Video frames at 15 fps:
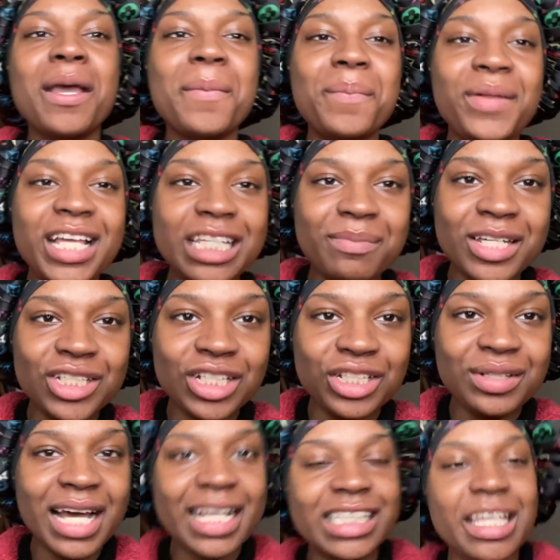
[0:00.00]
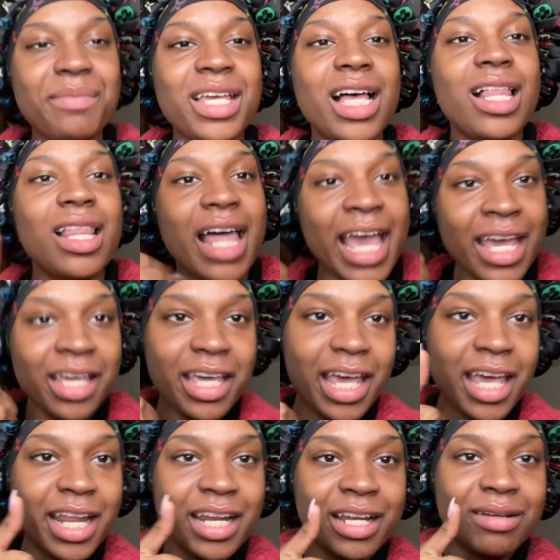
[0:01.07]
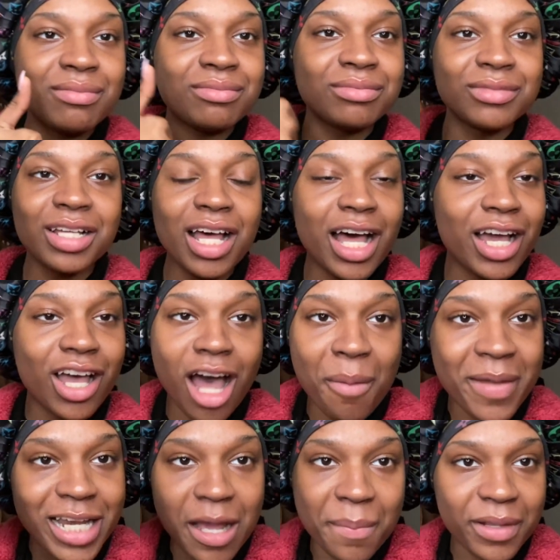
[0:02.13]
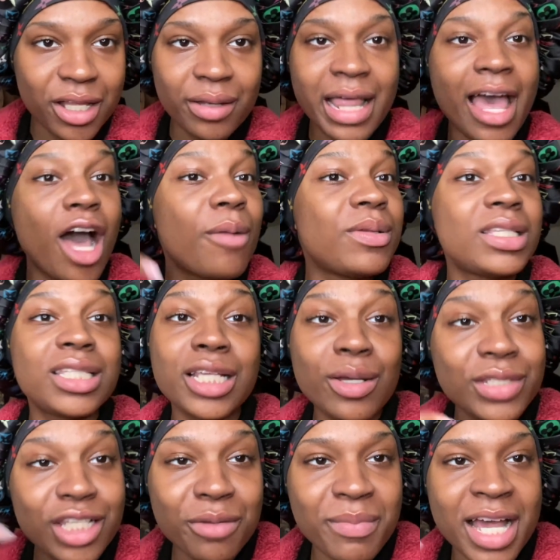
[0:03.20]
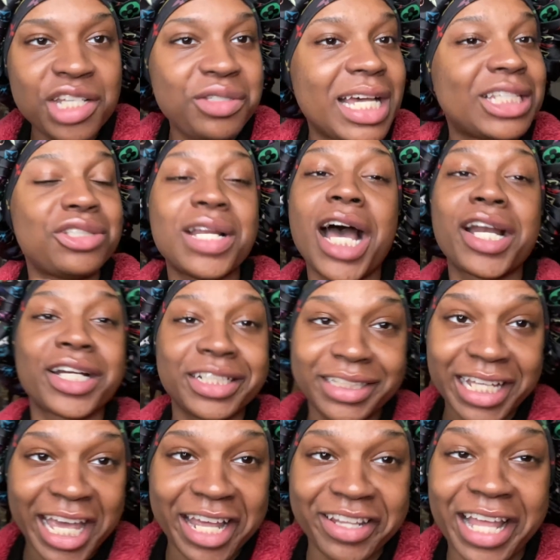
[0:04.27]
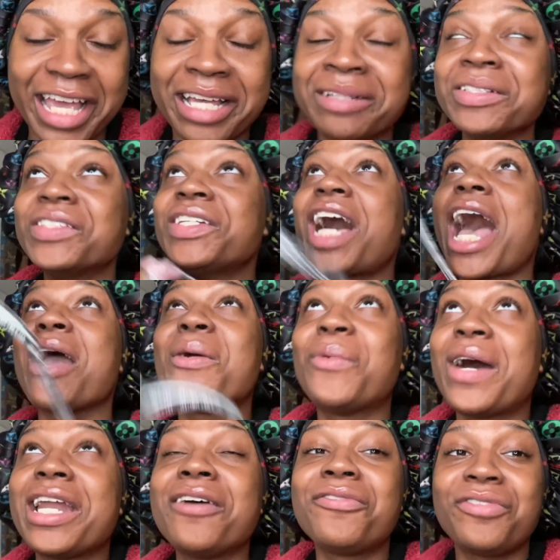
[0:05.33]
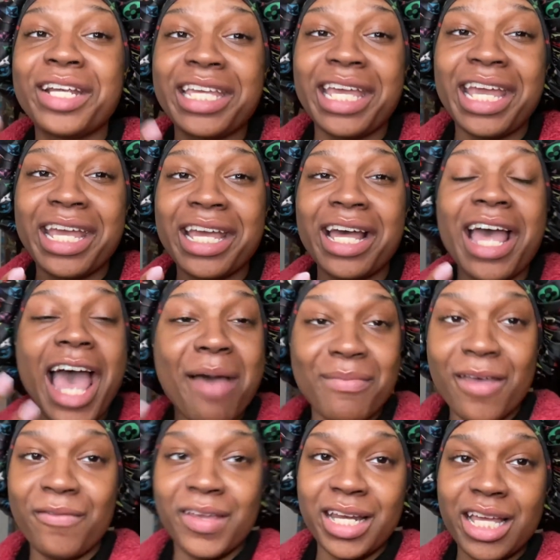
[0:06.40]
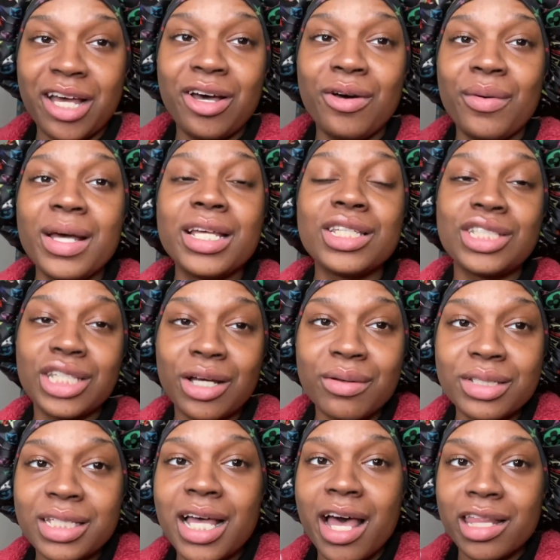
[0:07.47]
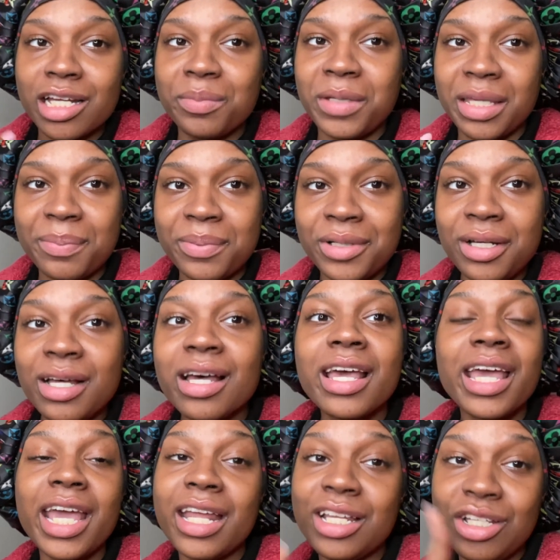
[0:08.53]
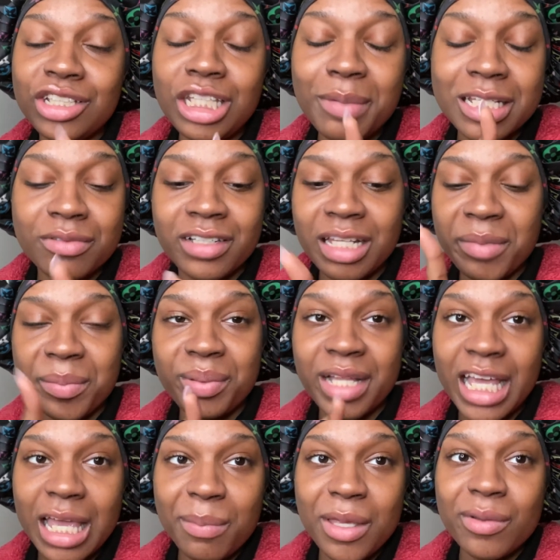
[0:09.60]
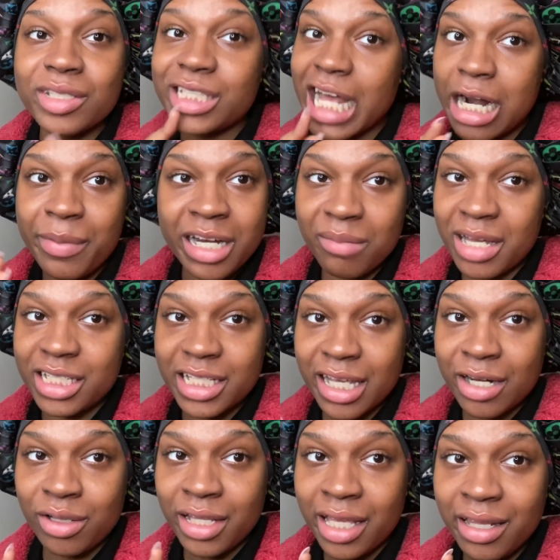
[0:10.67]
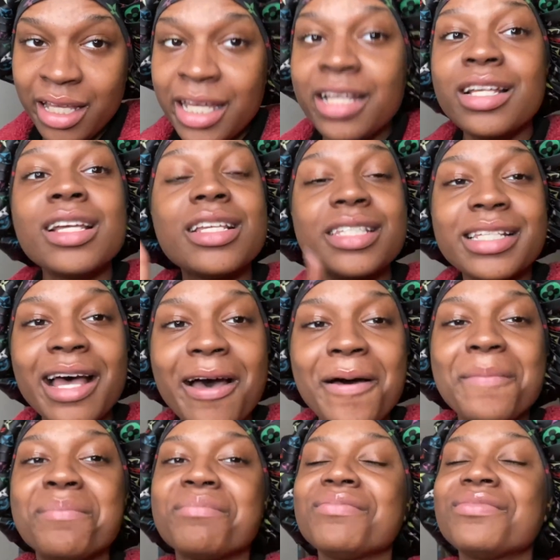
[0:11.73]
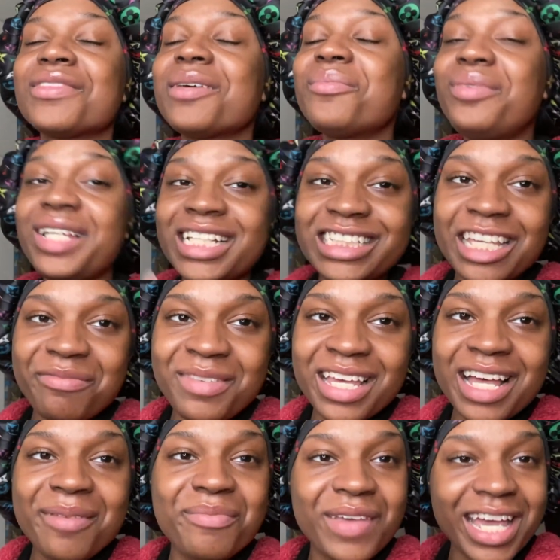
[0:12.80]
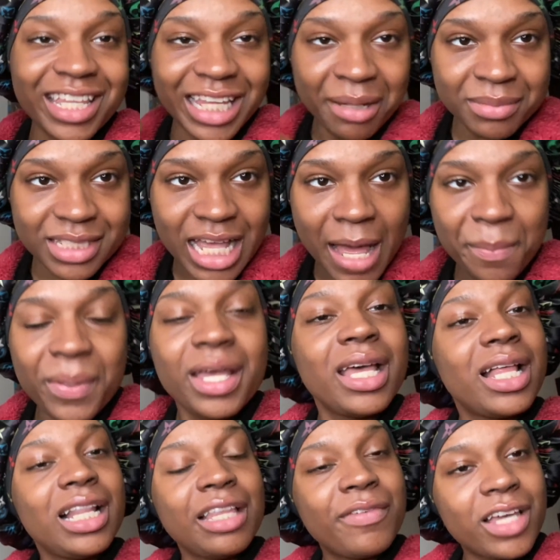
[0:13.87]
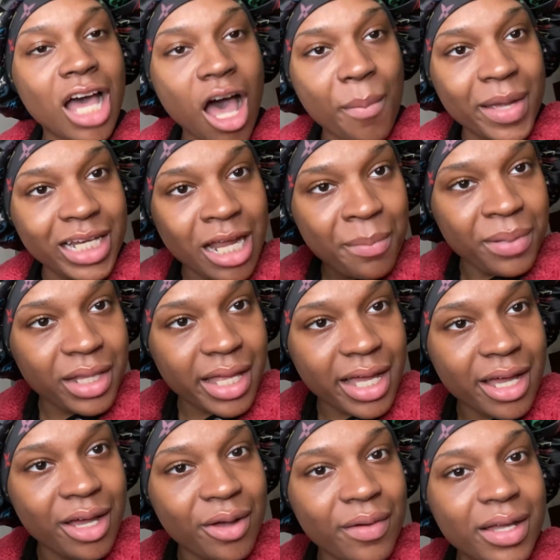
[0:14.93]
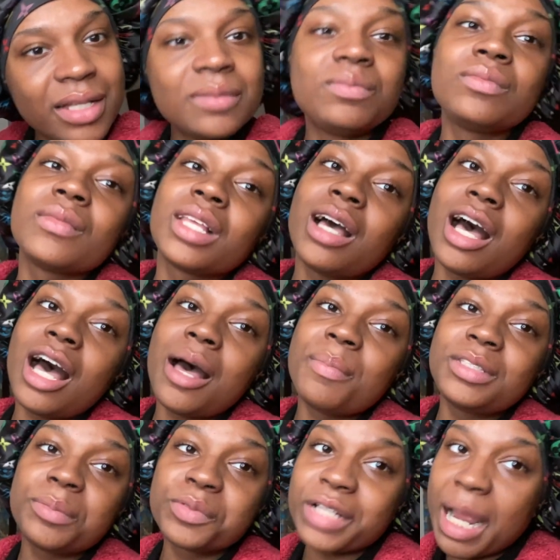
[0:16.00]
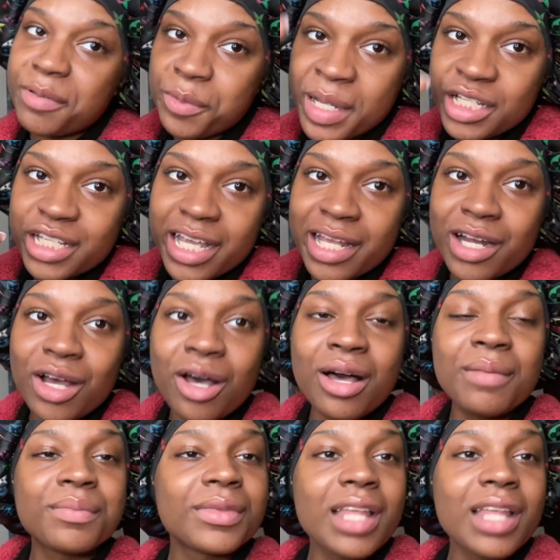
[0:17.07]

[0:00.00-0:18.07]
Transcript: Please make sure you guys give me a like and a comment down below. That helps so, so much. You guys do not understand. Like, I want to freaking have my video shown to other people, and YouTube has really been playing me with shadowbanning my channel lately. So please give me a big thumbs up. Leave a comment down below. Subscribe to my channel.